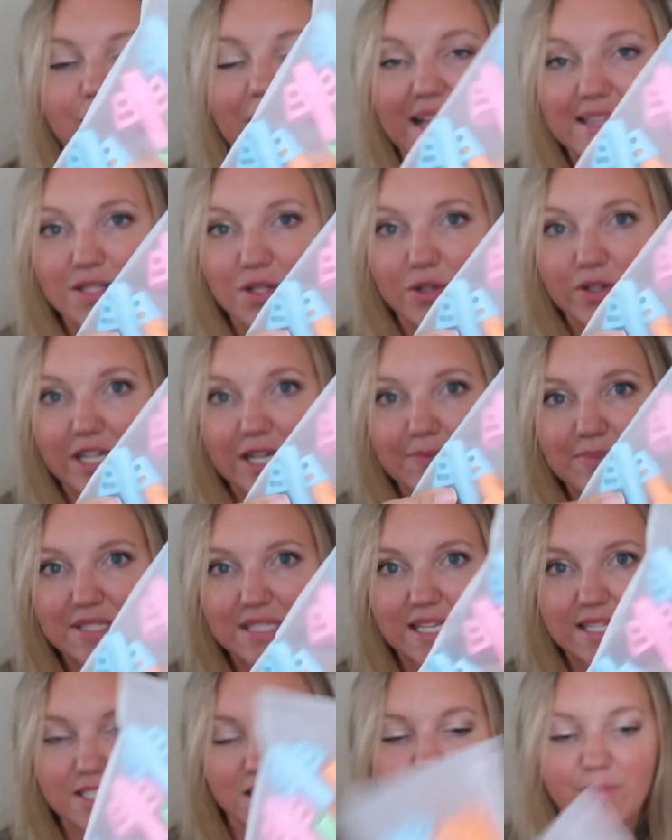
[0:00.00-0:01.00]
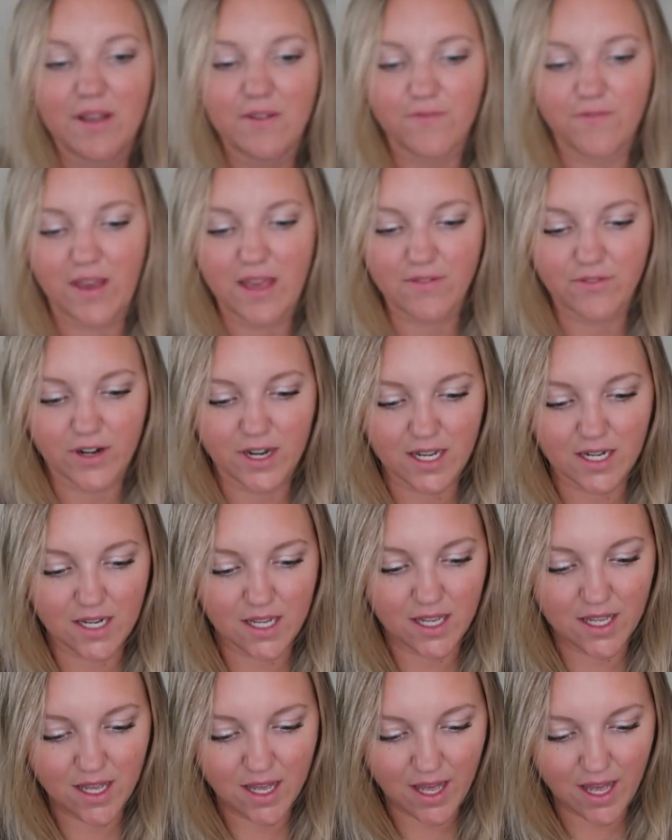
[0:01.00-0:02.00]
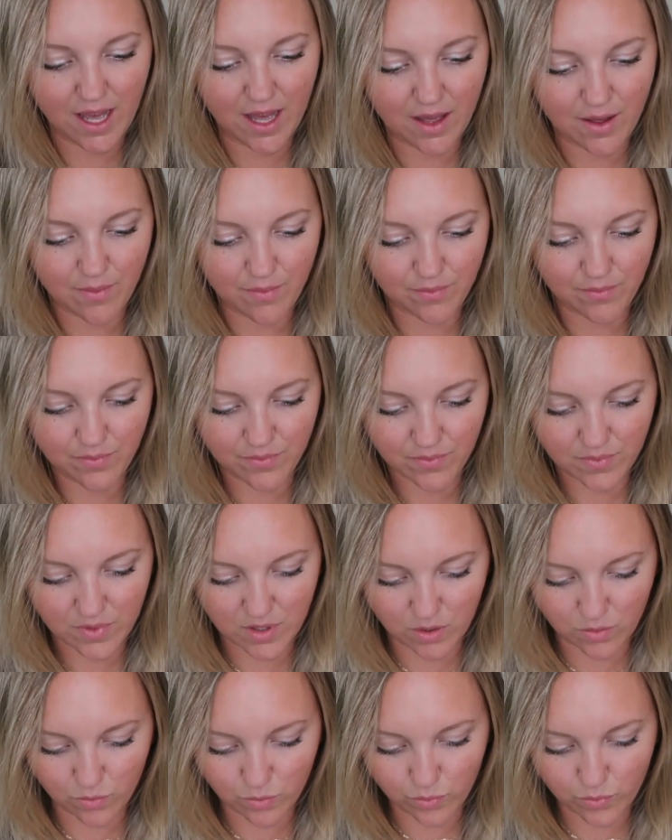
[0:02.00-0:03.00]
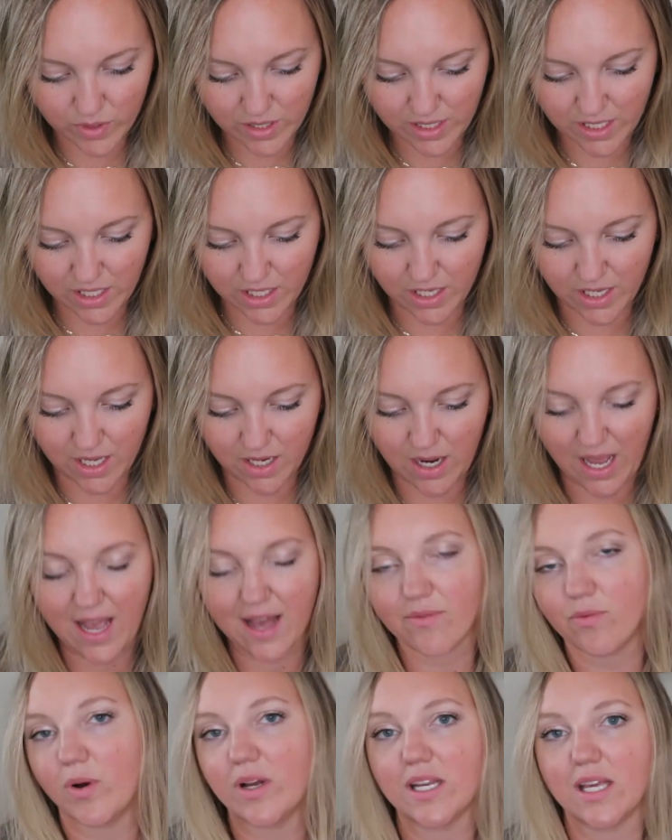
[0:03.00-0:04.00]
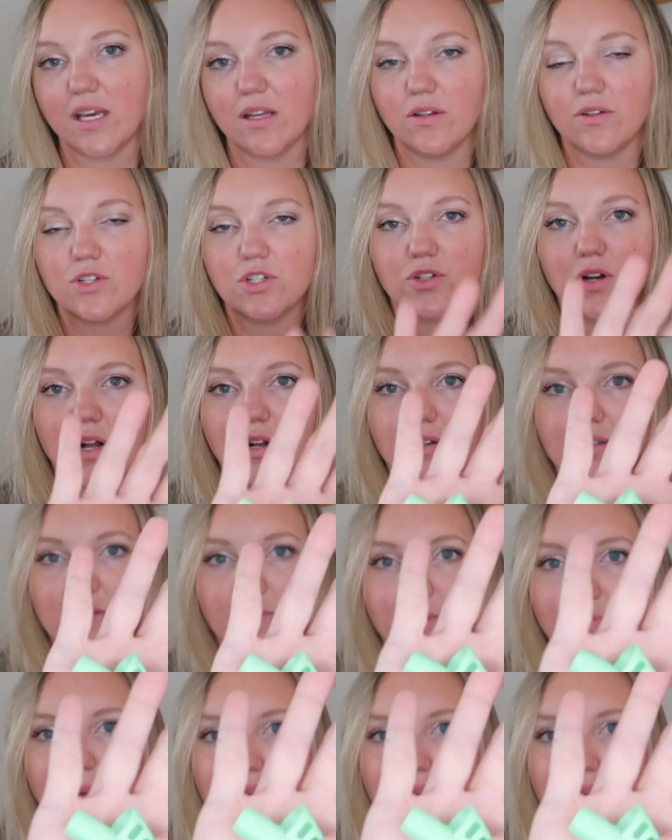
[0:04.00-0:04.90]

pencil grips. These are my favorite. Um, they're really good. I have one kid who struggles